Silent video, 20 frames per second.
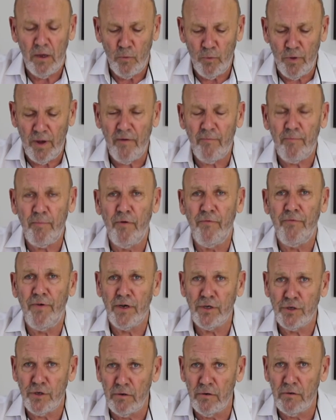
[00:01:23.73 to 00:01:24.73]
we have
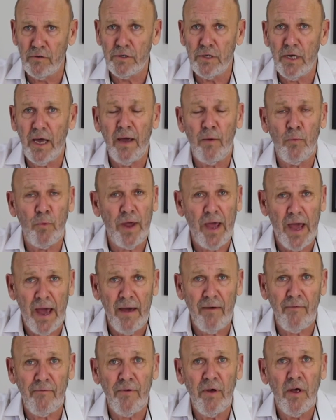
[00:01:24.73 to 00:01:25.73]
professionals, and we
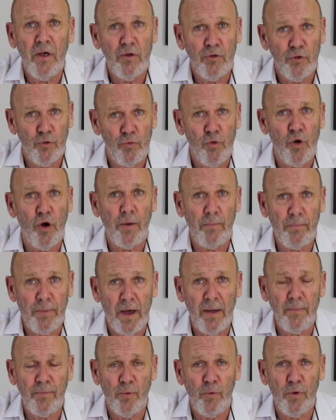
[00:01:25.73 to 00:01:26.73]
have the right
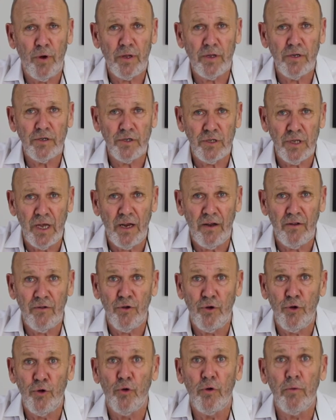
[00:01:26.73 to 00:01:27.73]
paperwork that's needed
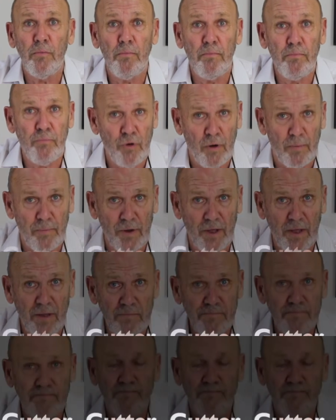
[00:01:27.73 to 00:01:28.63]
to do it properly.